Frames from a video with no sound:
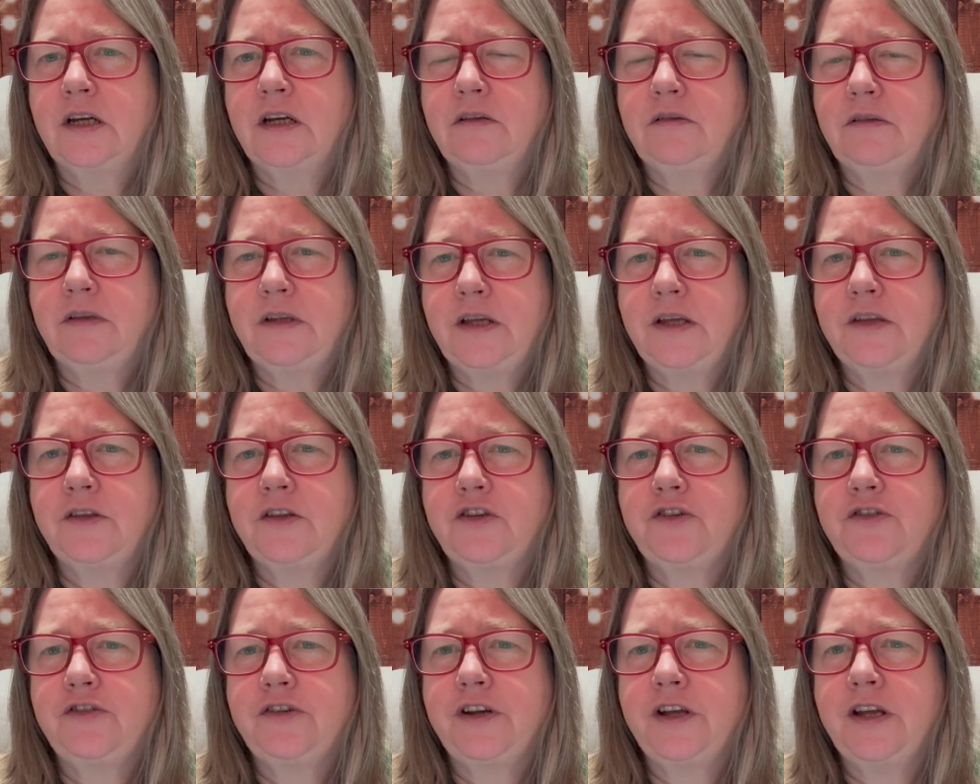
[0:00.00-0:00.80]
near the
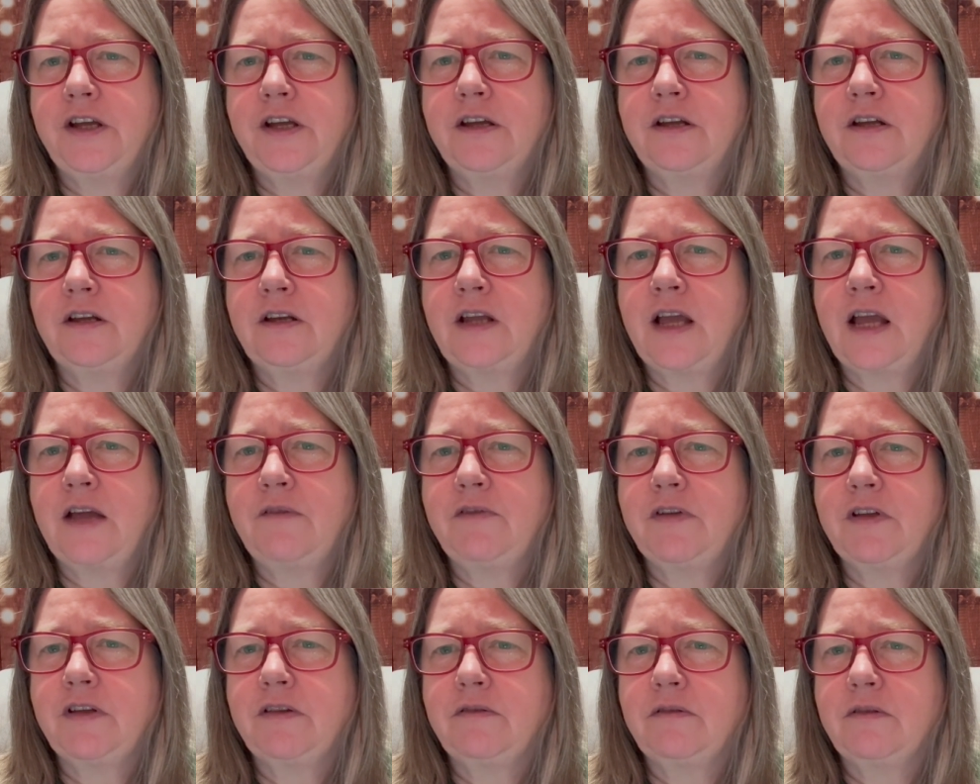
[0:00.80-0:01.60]
tree, and have
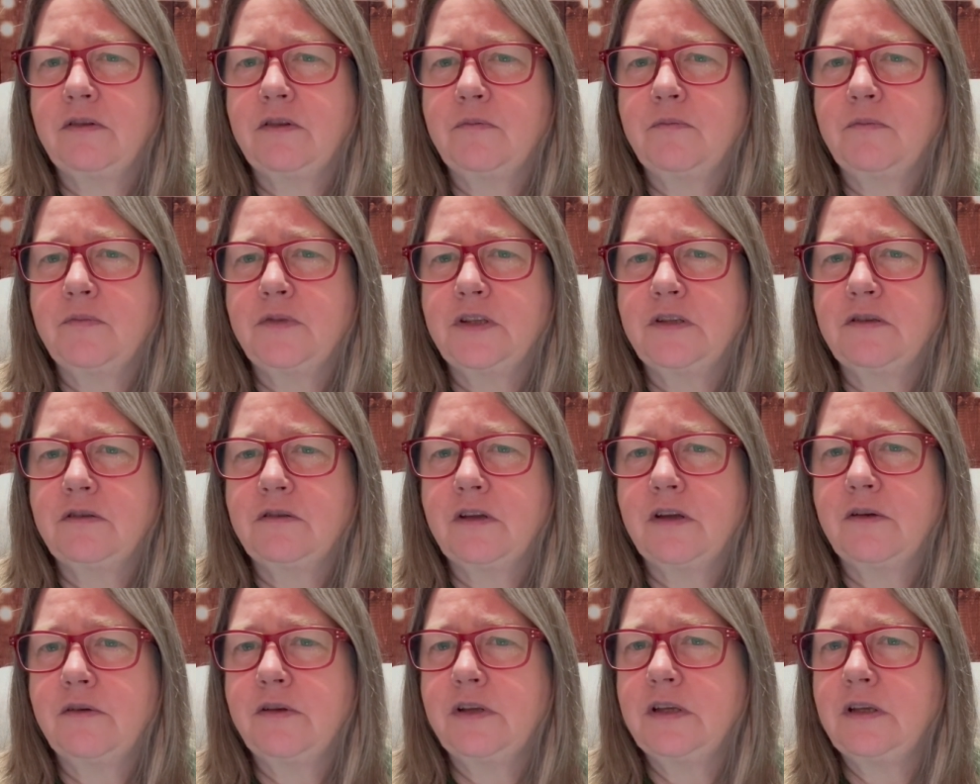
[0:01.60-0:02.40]
them
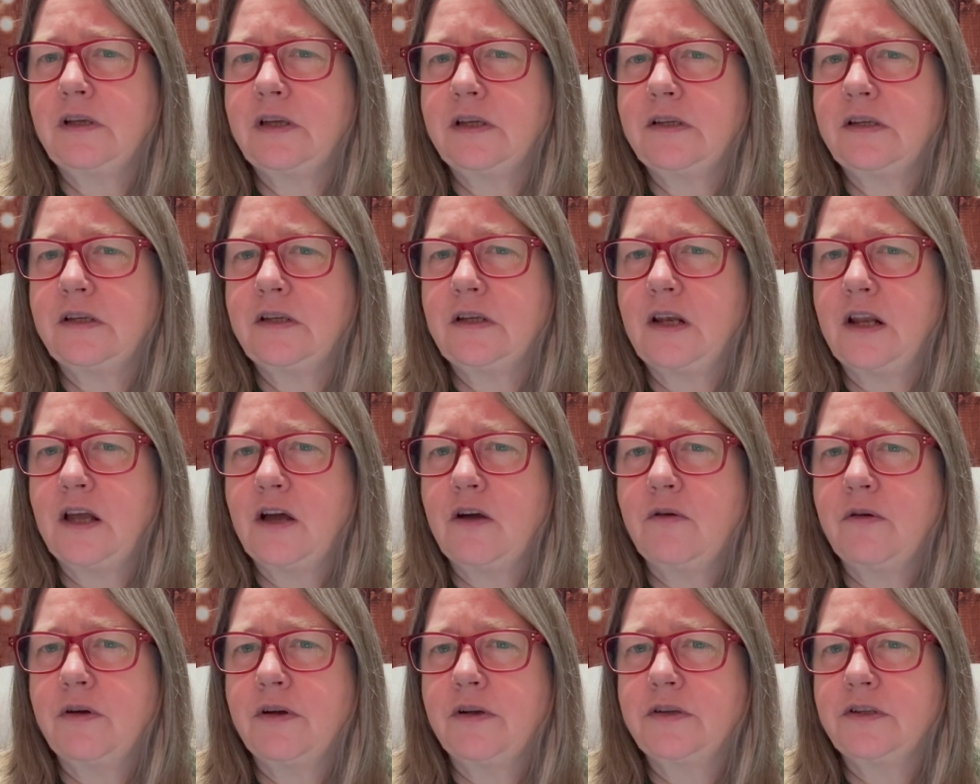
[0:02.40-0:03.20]
getting
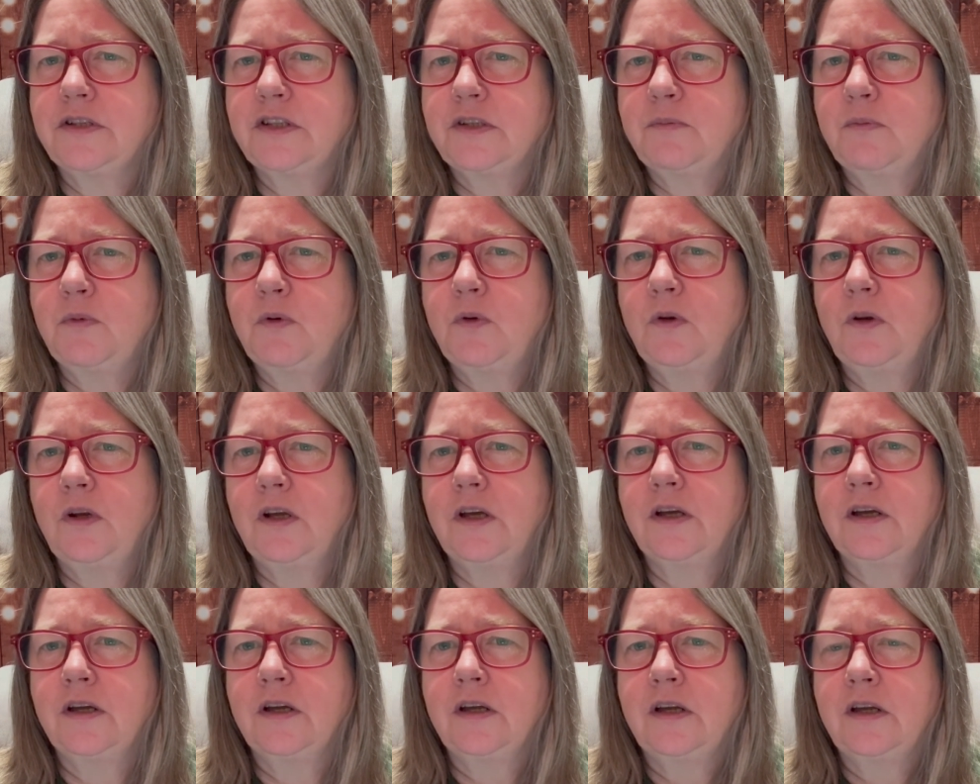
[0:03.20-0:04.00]
lower and
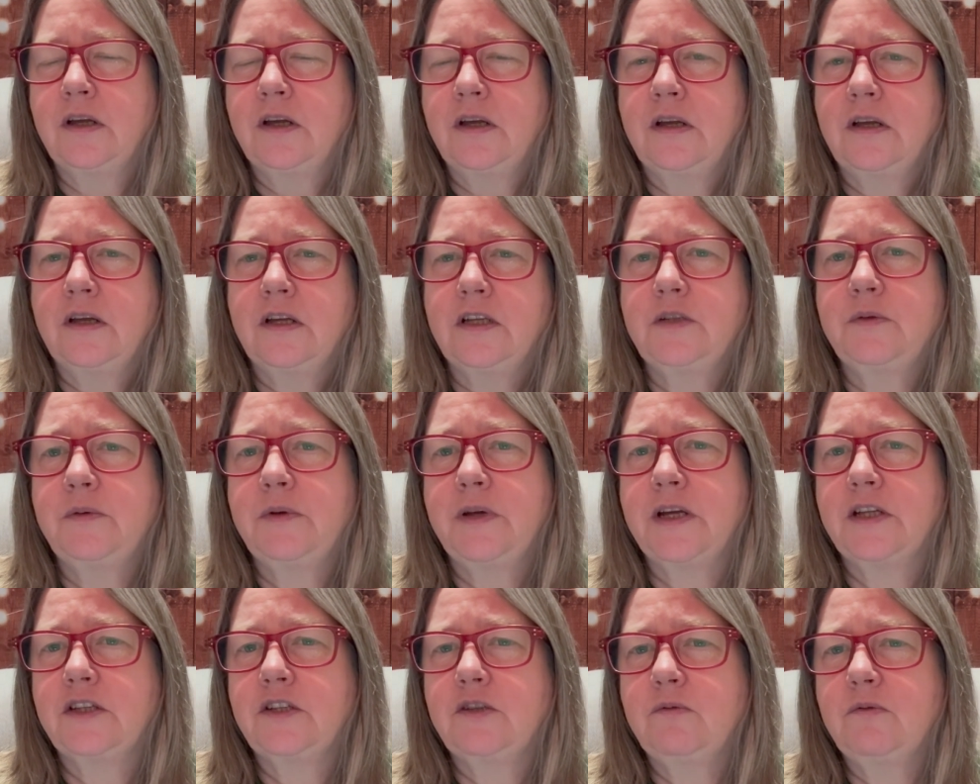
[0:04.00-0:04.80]
smaller as we
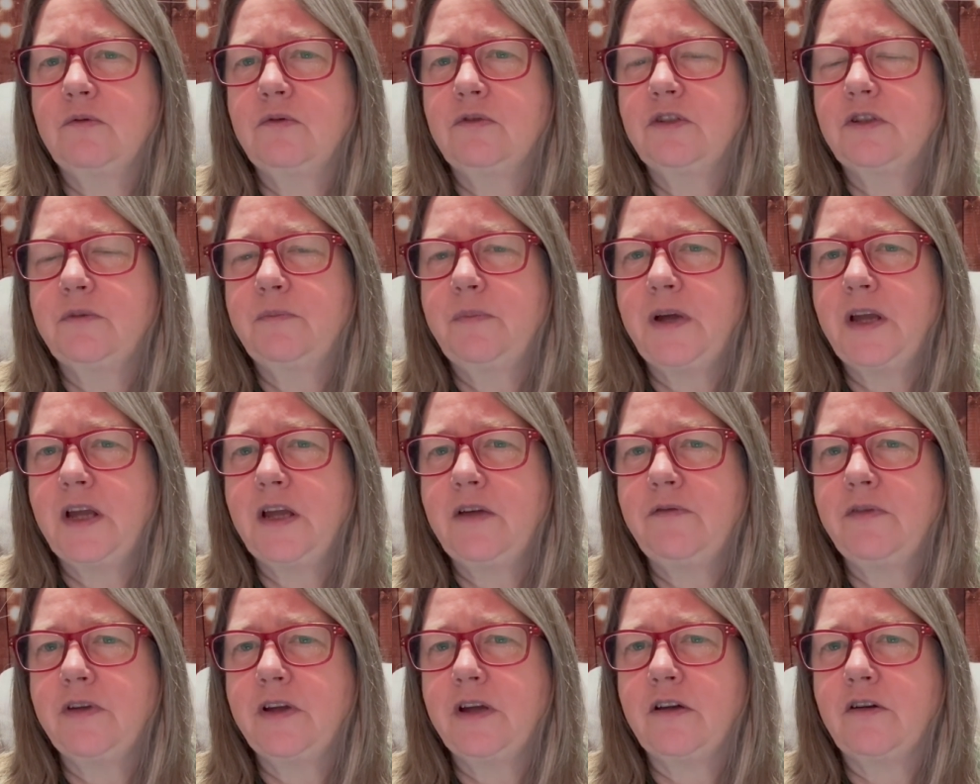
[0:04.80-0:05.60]
get towards the
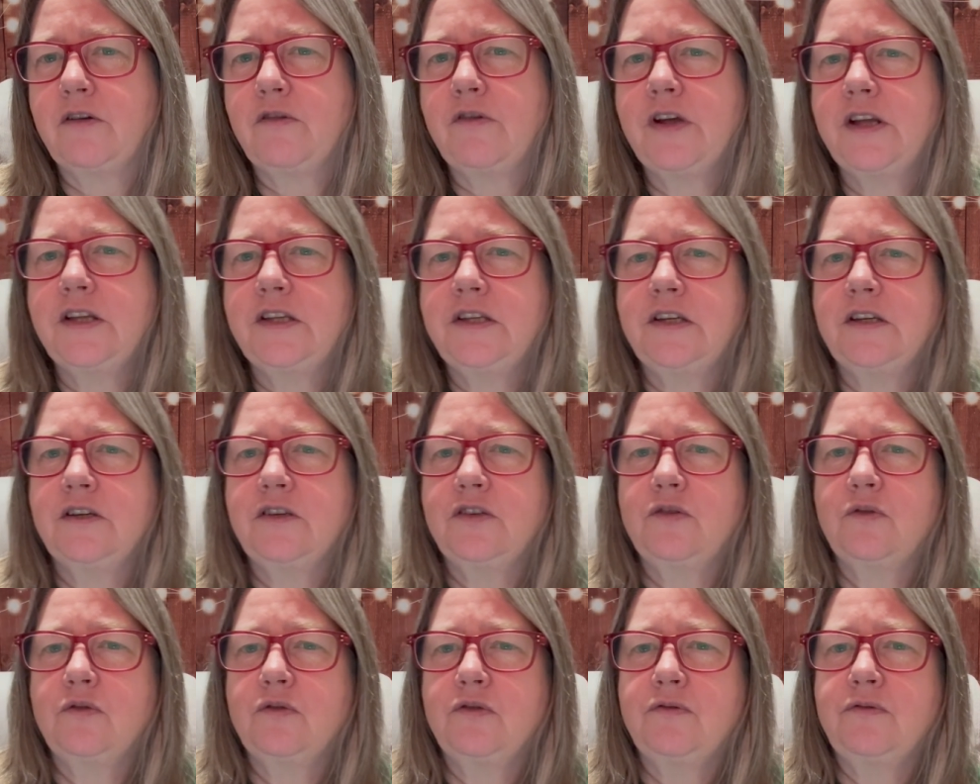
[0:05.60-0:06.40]
paving, creating a
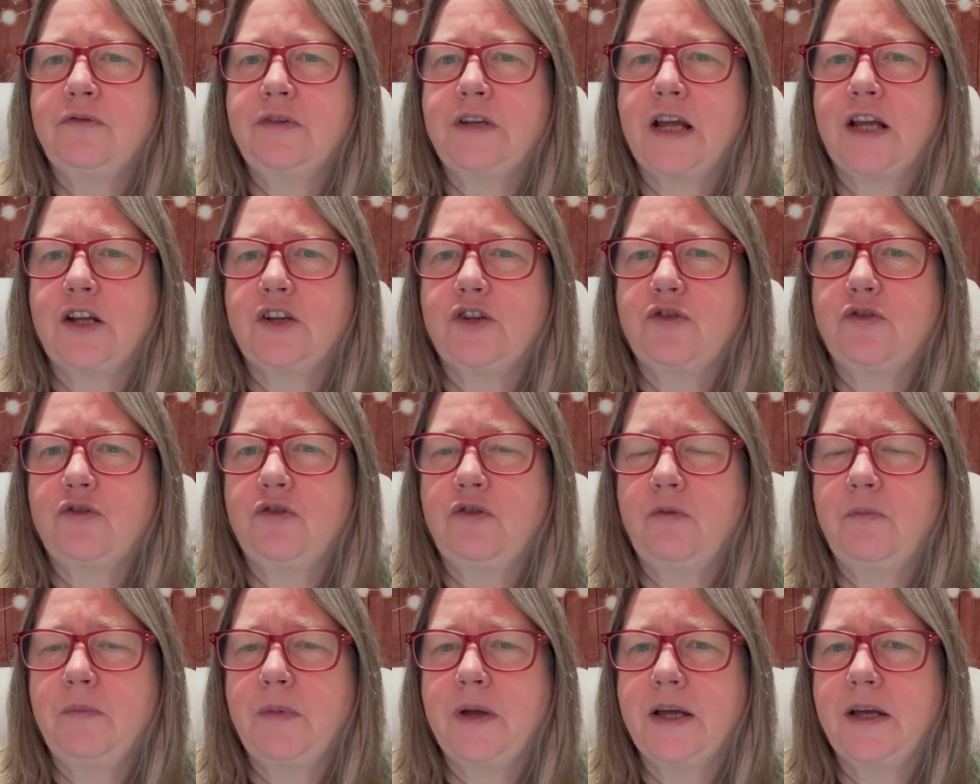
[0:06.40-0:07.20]
sort of
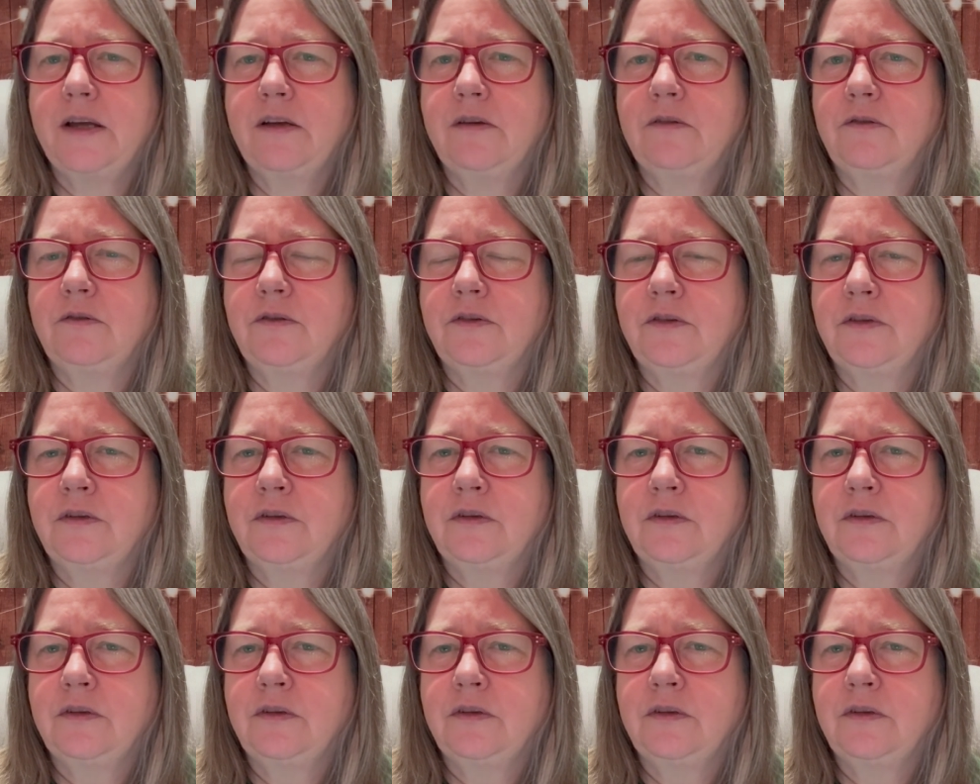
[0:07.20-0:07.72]
natural mound.